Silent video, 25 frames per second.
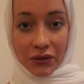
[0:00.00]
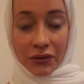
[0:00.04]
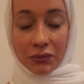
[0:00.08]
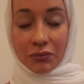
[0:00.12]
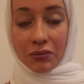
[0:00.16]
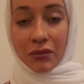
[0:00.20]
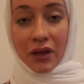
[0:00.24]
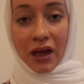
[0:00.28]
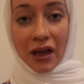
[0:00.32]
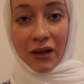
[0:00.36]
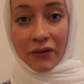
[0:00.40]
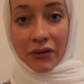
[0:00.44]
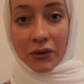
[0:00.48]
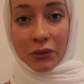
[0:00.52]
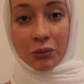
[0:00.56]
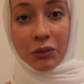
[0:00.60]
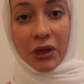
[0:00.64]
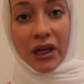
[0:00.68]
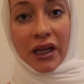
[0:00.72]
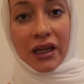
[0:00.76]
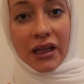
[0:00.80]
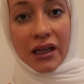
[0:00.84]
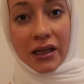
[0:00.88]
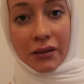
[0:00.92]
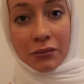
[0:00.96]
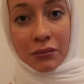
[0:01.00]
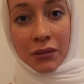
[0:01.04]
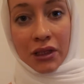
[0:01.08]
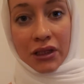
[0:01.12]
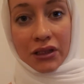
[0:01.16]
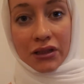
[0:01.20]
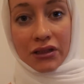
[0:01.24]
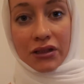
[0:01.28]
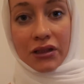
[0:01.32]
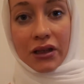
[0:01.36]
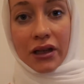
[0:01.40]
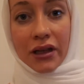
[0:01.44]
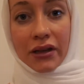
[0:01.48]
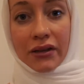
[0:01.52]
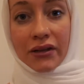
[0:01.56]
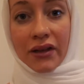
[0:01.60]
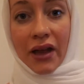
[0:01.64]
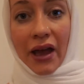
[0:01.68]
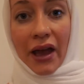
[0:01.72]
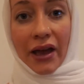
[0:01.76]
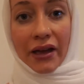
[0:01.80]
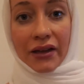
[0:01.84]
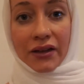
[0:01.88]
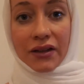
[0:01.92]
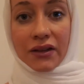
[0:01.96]
have to pay that much
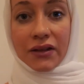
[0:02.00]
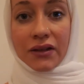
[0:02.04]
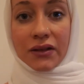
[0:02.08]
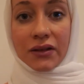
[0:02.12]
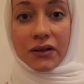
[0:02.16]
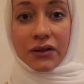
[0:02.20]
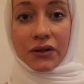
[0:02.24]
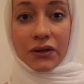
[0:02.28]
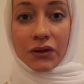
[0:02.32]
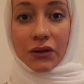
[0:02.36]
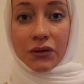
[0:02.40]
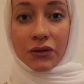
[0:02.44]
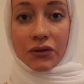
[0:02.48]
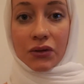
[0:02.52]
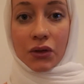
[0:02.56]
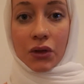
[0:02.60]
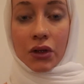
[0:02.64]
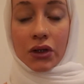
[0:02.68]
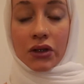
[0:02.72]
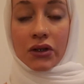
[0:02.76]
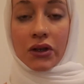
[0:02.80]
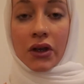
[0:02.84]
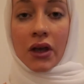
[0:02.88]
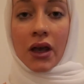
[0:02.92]
taxes and so forth.